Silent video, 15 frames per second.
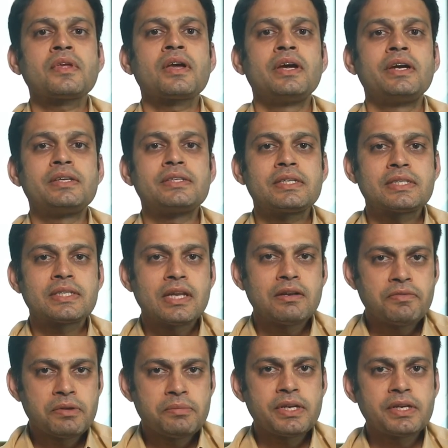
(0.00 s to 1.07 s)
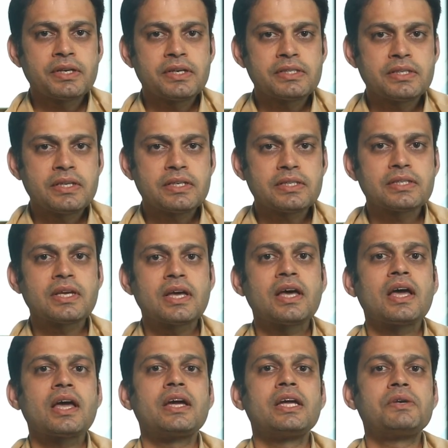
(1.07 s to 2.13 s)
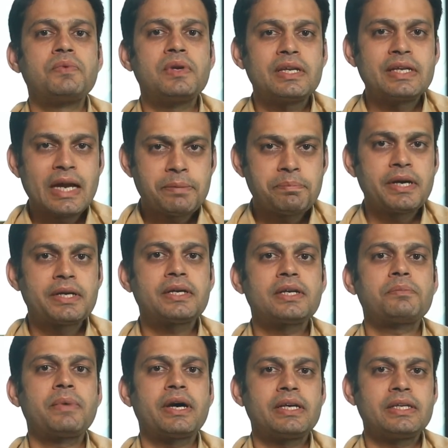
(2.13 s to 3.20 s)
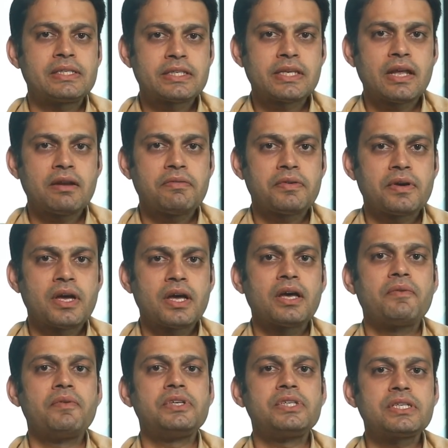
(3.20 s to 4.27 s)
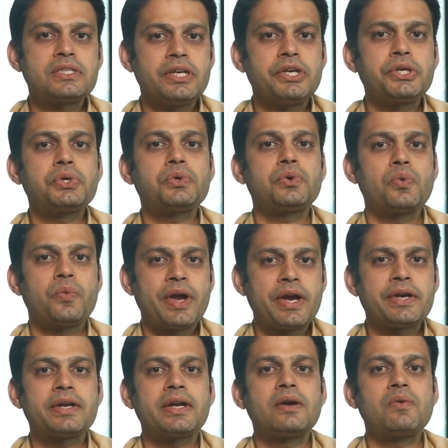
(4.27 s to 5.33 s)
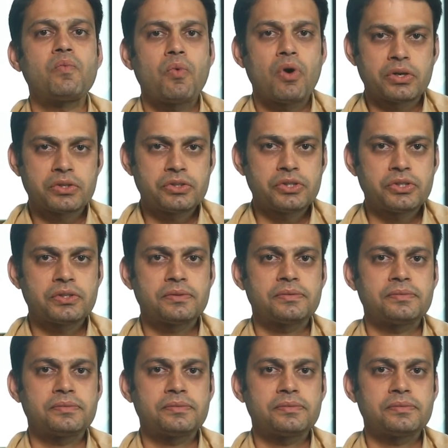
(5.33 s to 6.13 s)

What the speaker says: It is a self-limiting disease. It will get better by itself. We just need to wait and watch.